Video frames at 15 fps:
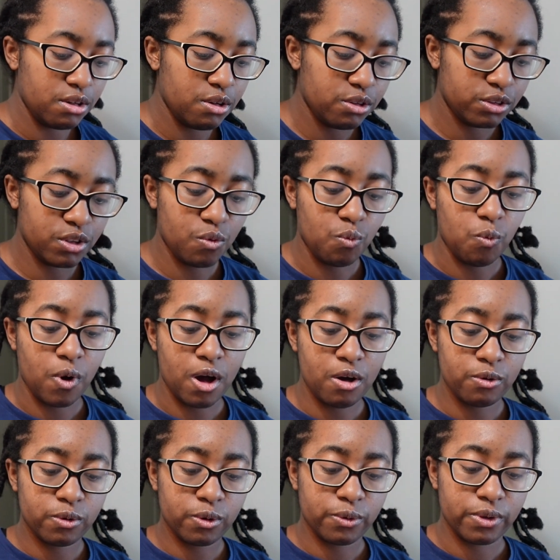some
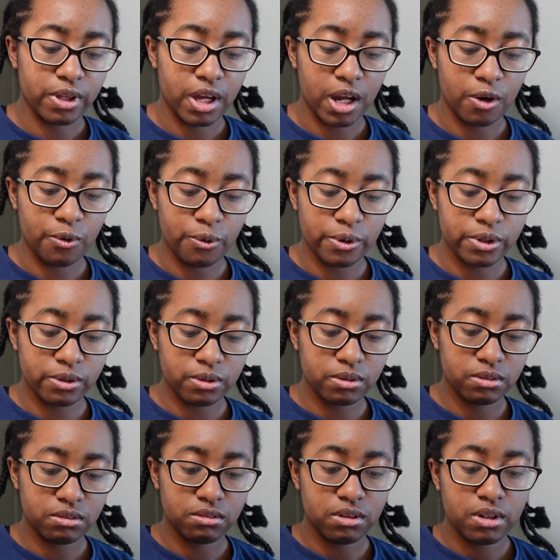wild growth hair
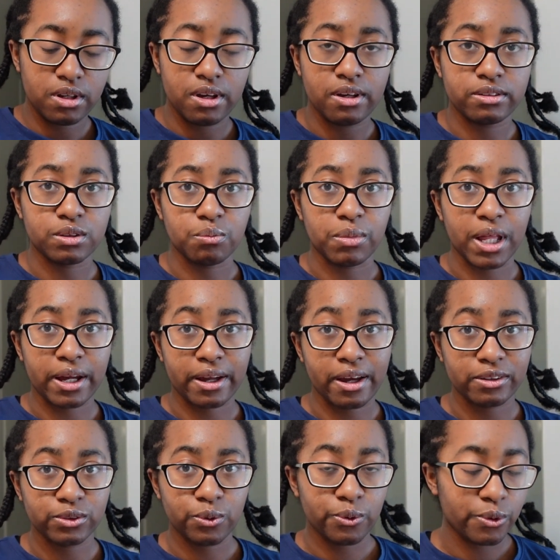oil and some black
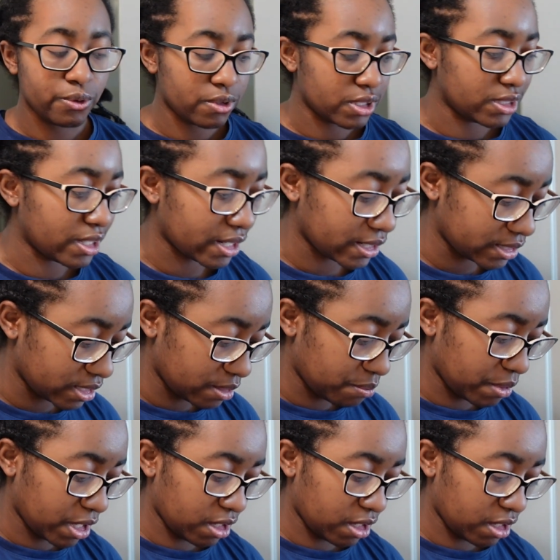castor oil, because like I said,